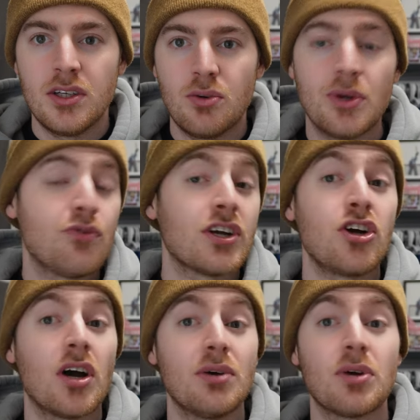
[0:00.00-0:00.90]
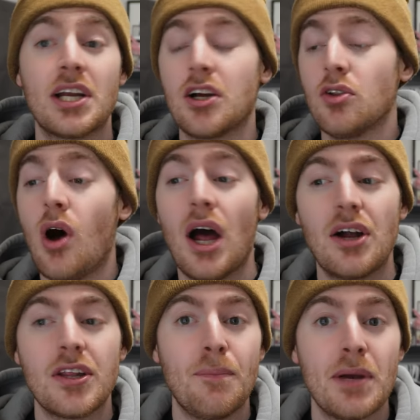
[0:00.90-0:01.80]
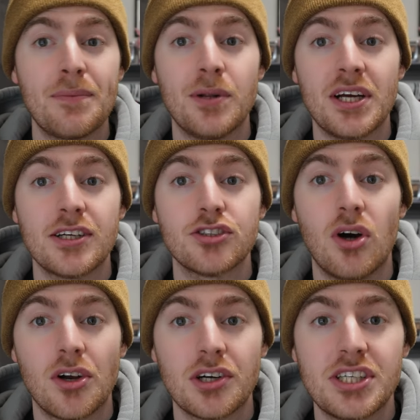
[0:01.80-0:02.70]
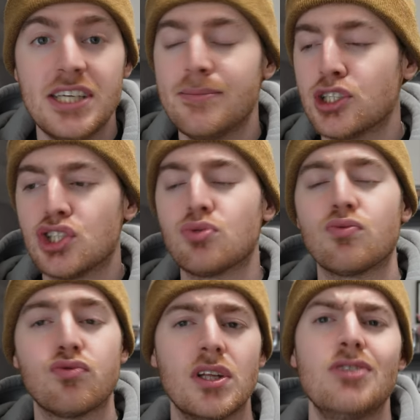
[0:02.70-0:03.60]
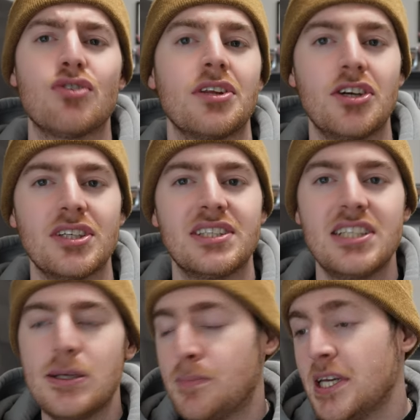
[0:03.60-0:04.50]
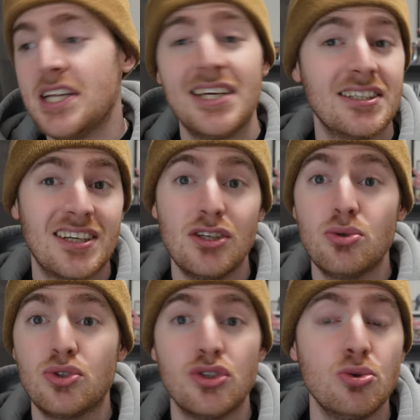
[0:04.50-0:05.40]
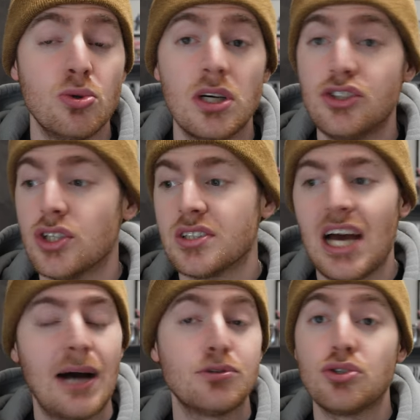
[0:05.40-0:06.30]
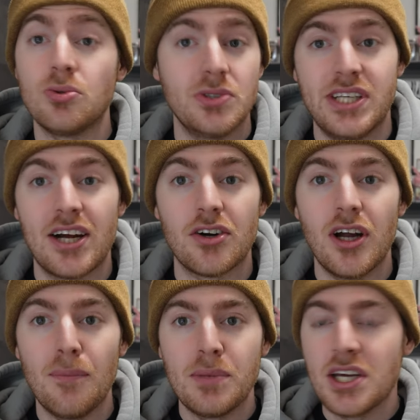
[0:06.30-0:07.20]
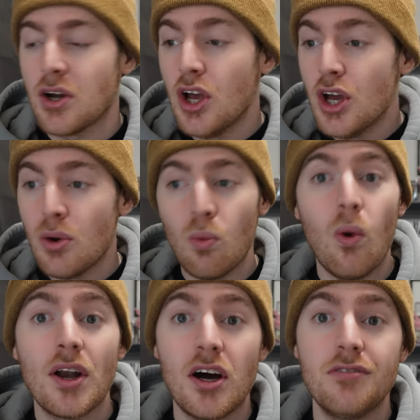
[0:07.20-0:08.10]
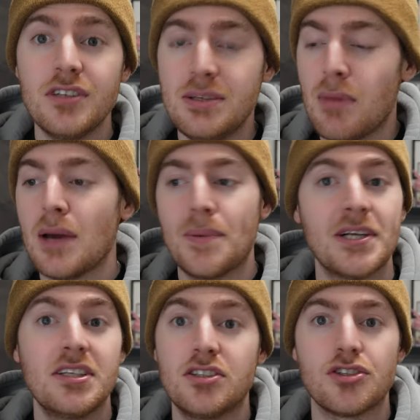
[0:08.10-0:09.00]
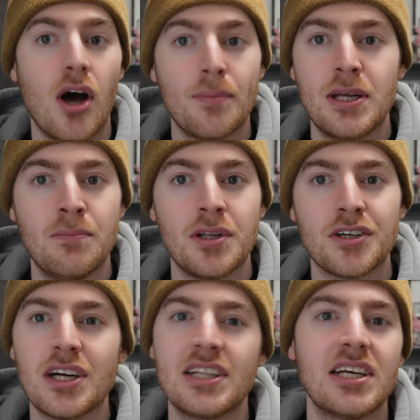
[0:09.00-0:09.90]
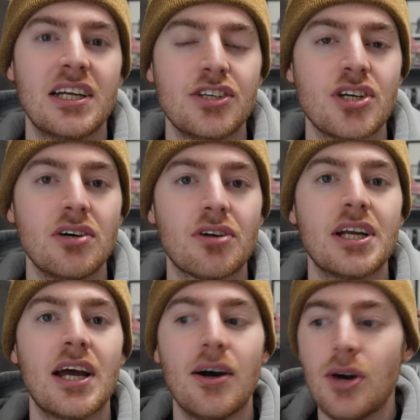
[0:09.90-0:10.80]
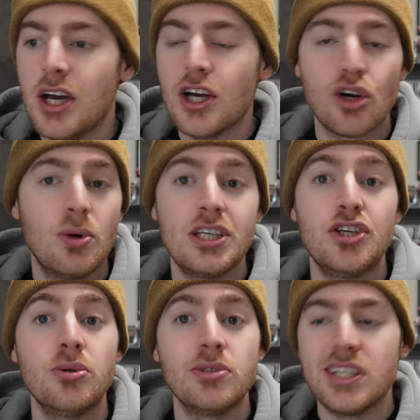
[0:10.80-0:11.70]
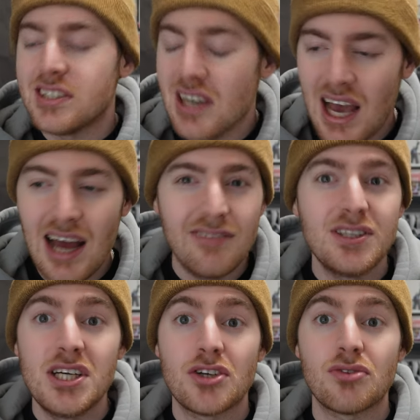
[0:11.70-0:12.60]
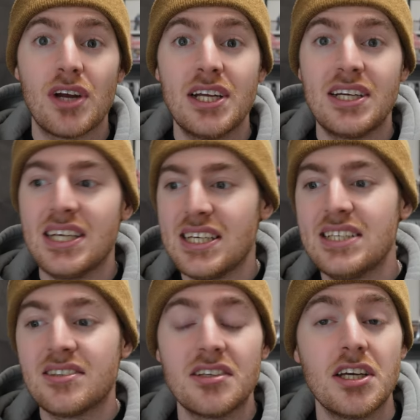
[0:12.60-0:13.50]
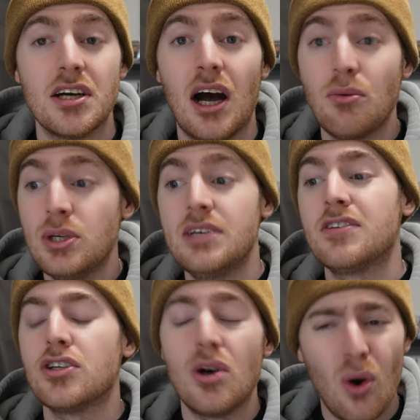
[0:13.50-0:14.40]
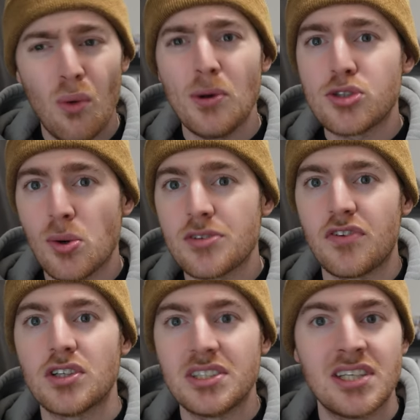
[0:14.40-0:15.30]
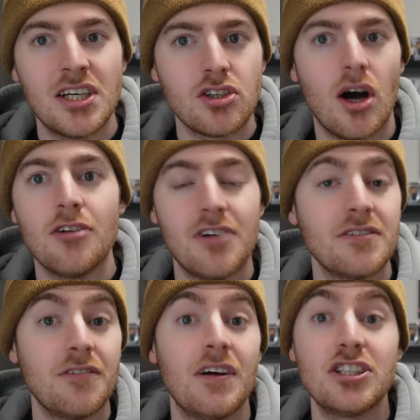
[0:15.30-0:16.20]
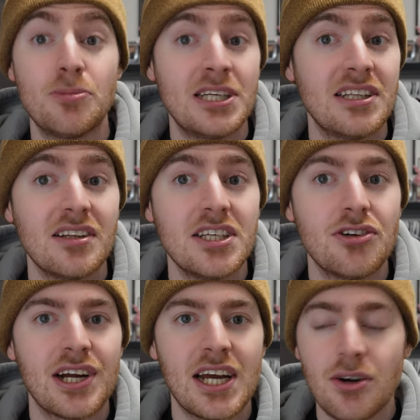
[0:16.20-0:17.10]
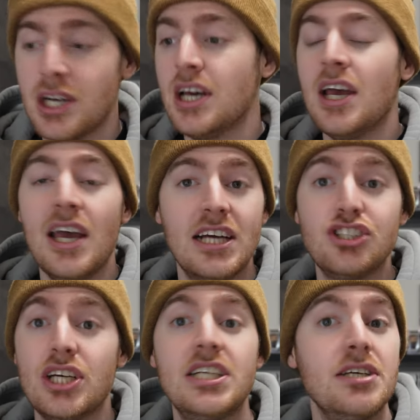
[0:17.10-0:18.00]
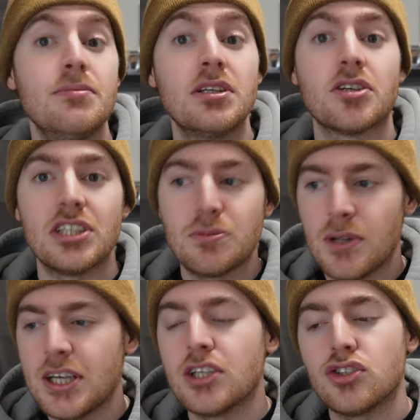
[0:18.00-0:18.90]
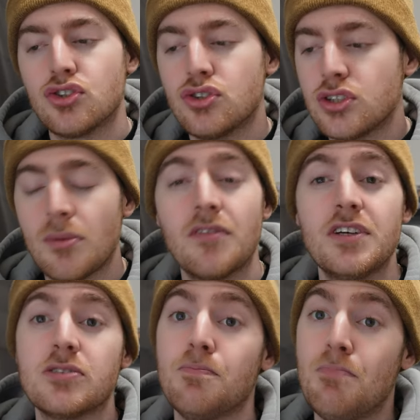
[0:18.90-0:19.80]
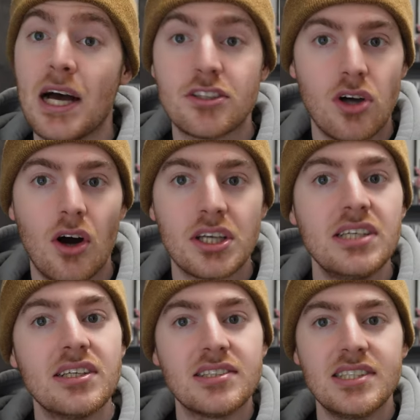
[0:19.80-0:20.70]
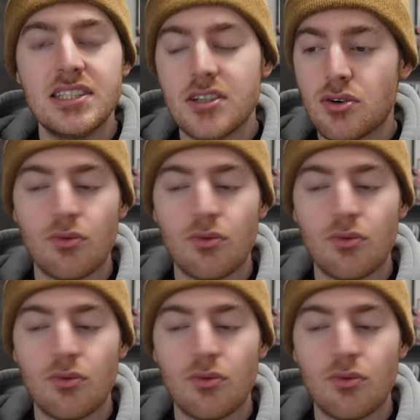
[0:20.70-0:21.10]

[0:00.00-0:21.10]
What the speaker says: With Rick Tocchet, we're getting a lot out of the big players on our team, which is really, really good to see. Petey continues to just absolutely tear it up, being one of, in my opinion, he's a top 10 player in the NHL right now. Quinn Hughes is heavily underrated, easily. I would even almost go as far as to say a top five defenseman in the league right now. And JT Miller is playing some of his best hockey this season